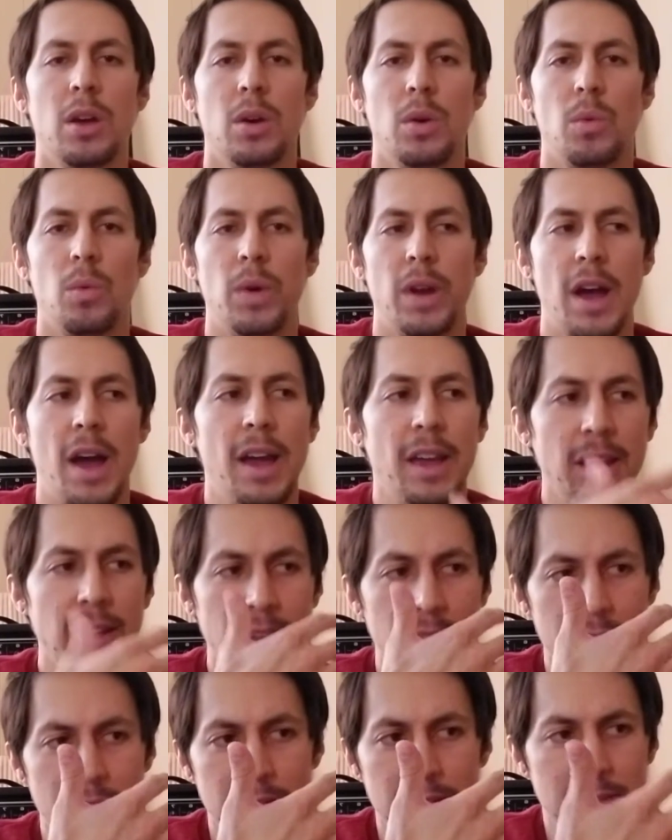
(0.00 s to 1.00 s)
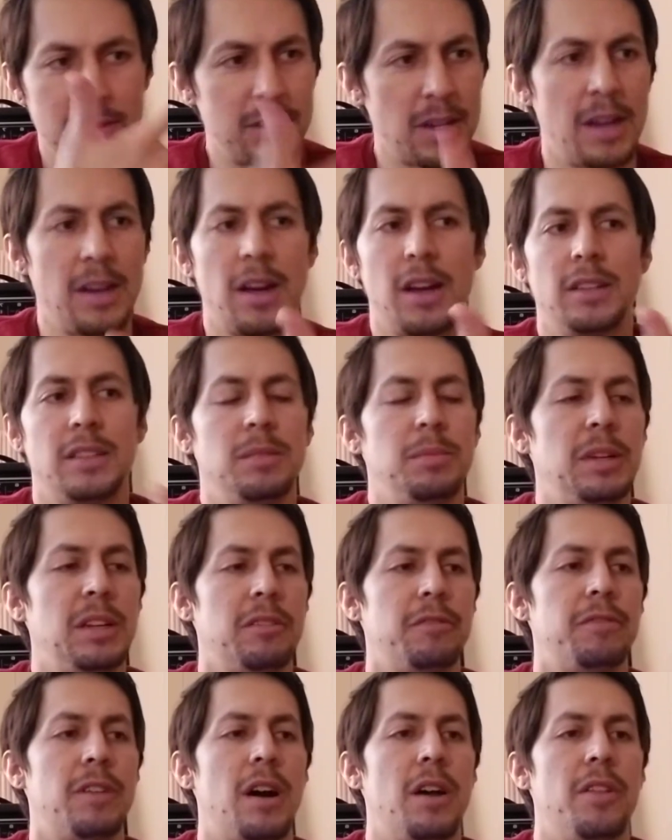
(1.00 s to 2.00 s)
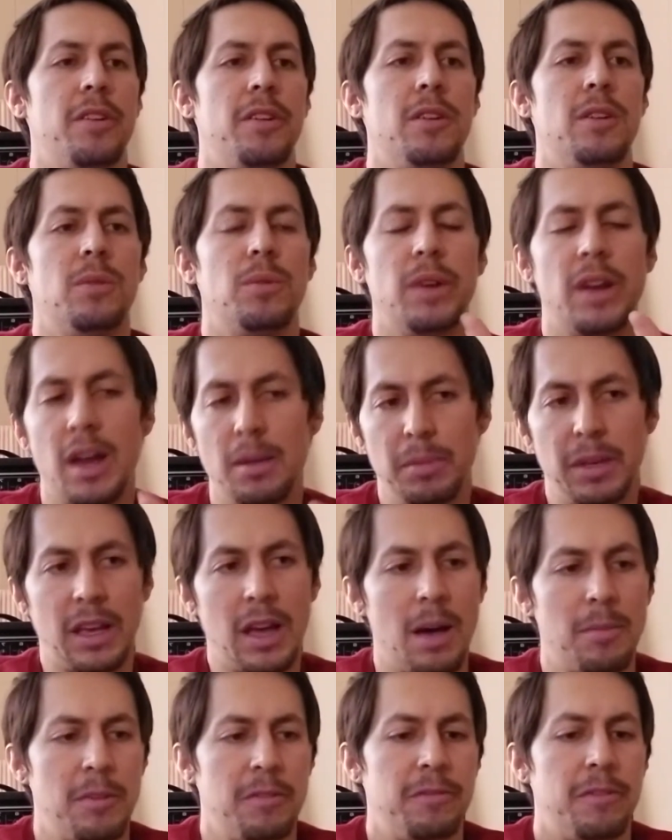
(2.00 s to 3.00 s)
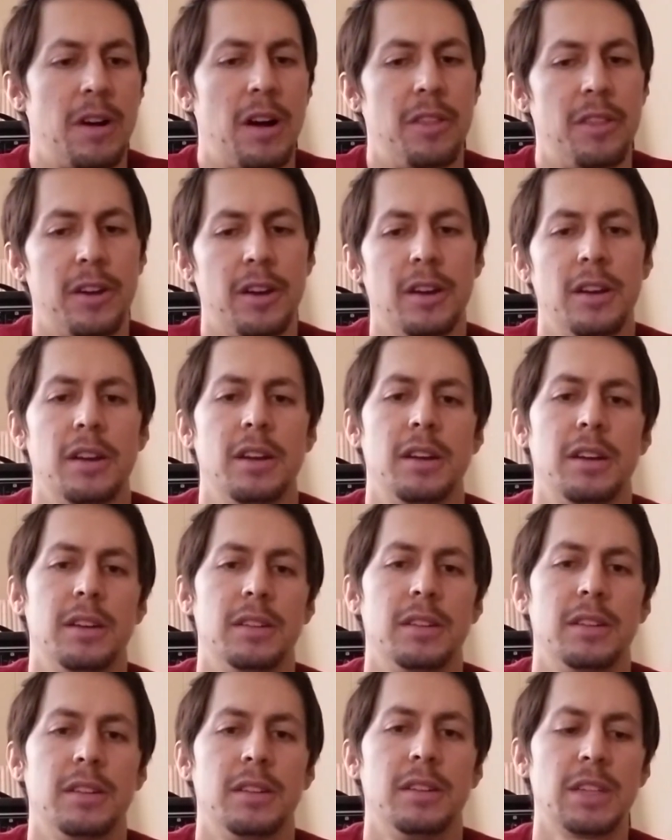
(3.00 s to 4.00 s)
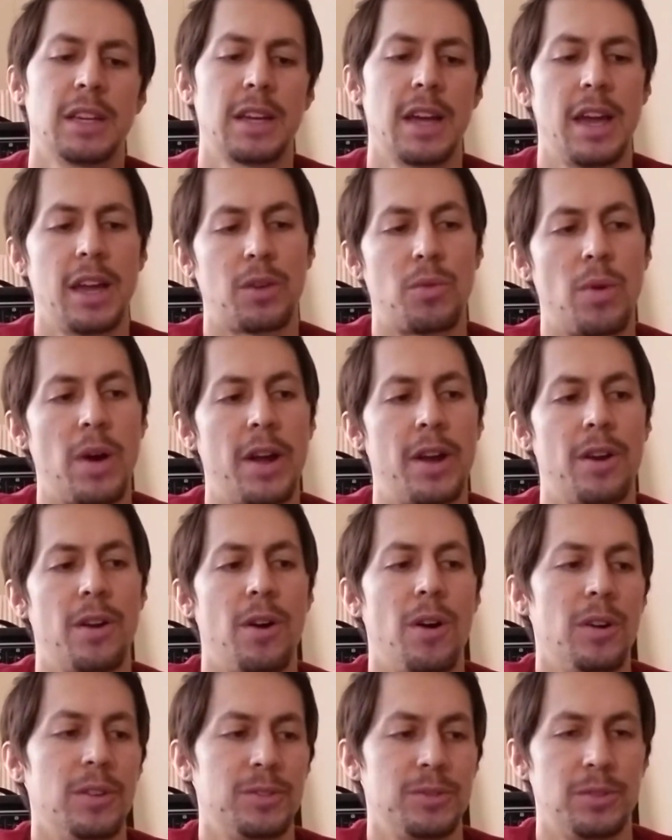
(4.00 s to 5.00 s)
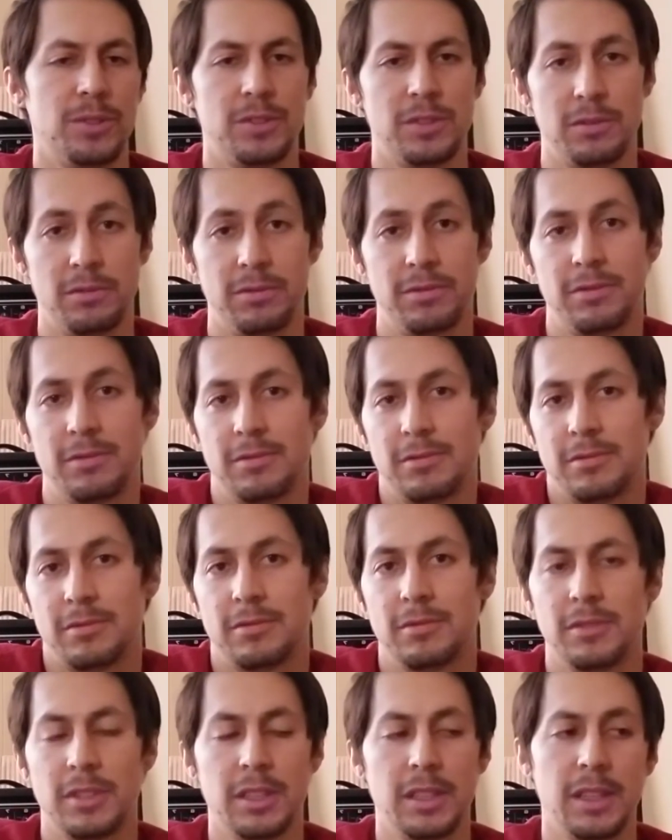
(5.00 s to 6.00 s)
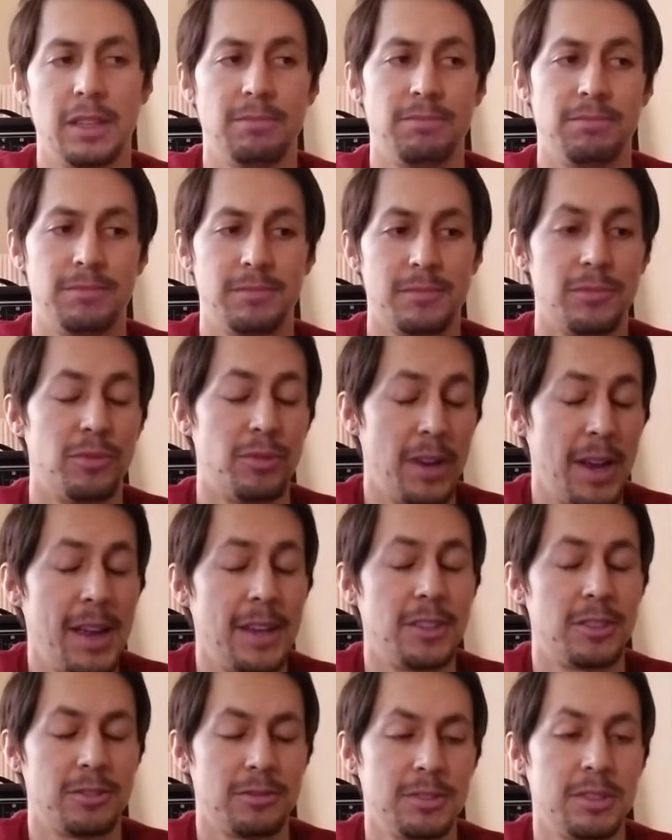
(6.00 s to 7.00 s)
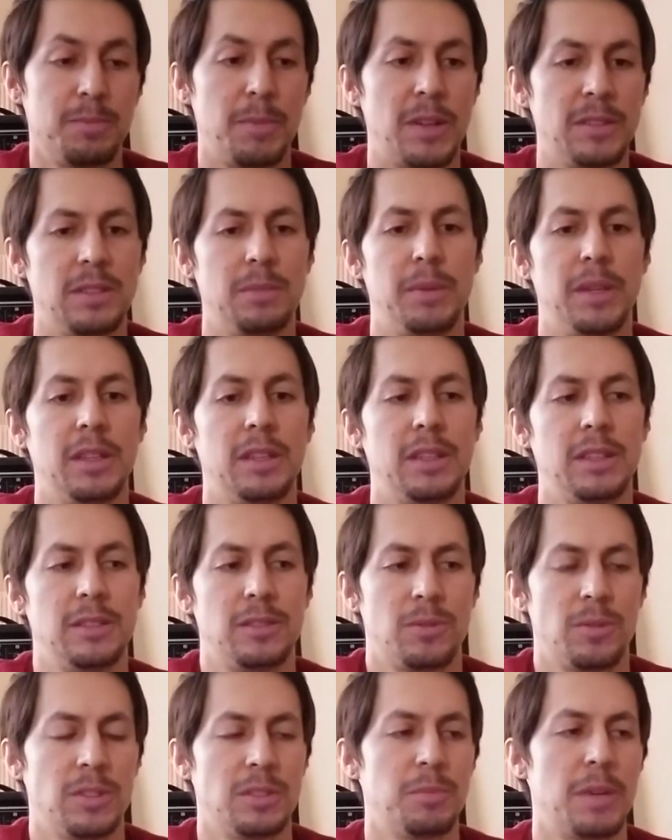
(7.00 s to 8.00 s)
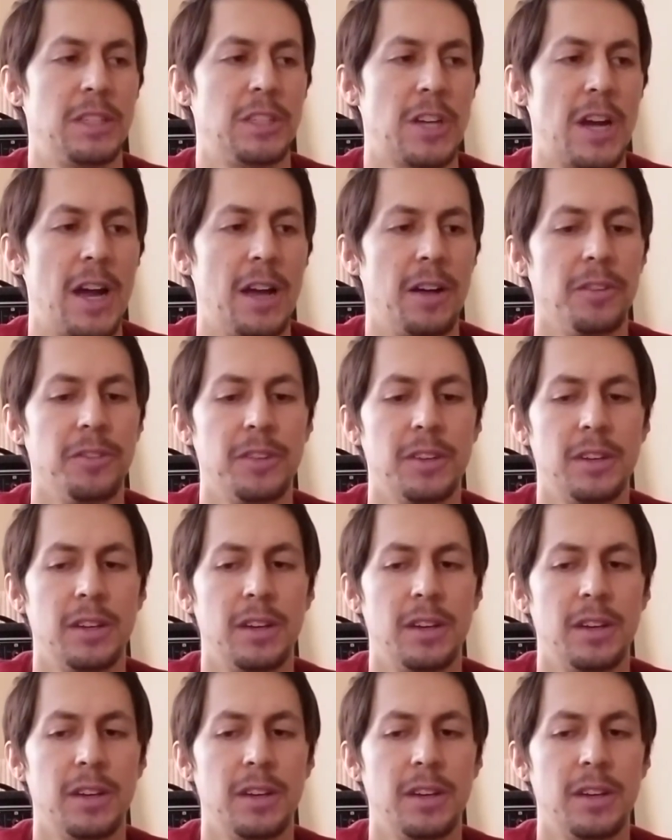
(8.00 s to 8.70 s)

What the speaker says: When I sign on to being a father or when I become a father, it seems like I acquire all sorts of really rich responsibilities towards my child.